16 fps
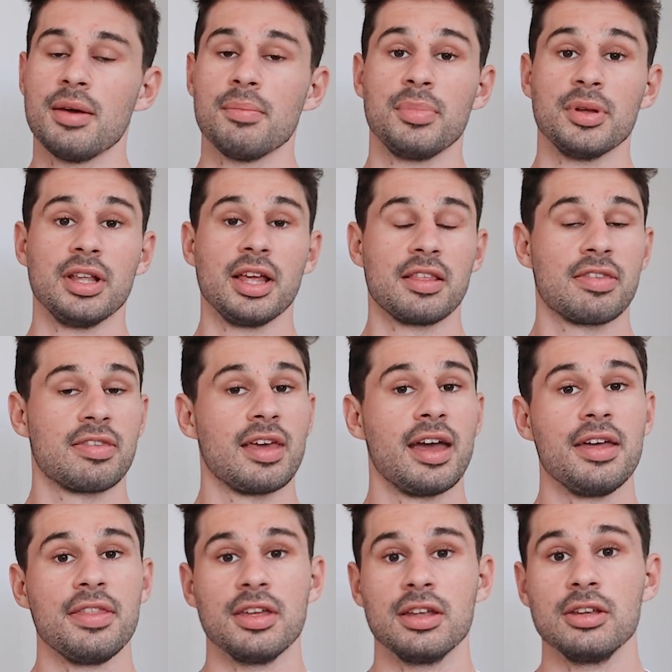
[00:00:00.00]
But let's
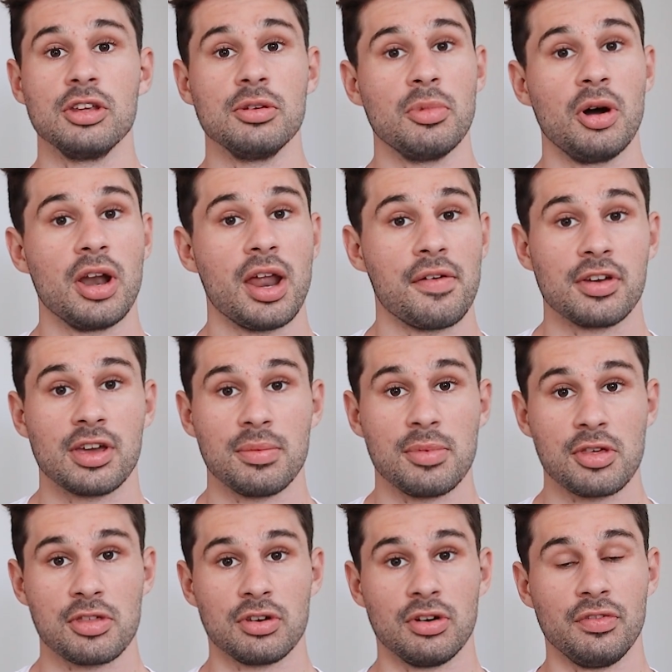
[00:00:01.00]
say that you might have a
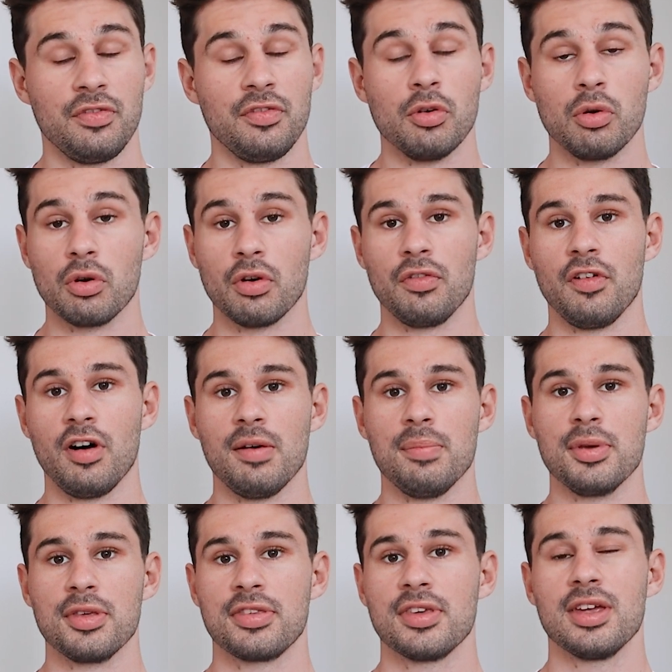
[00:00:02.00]
commission of 4 or
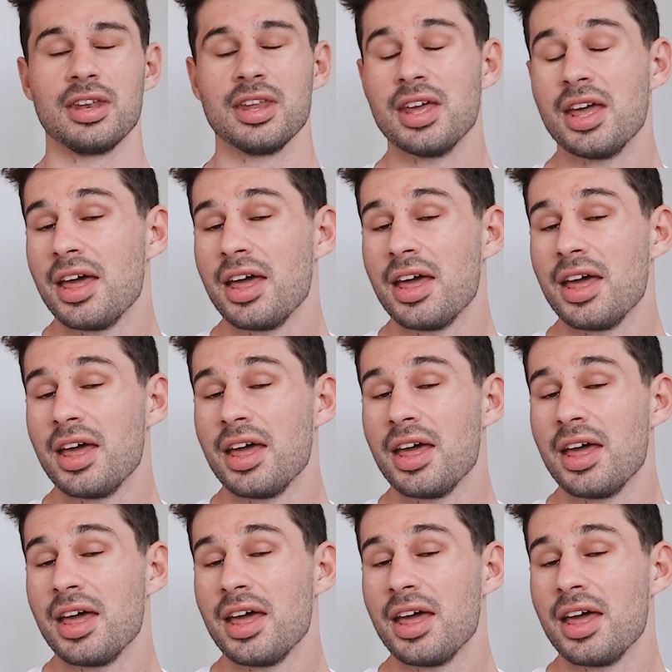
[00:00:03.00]
5%.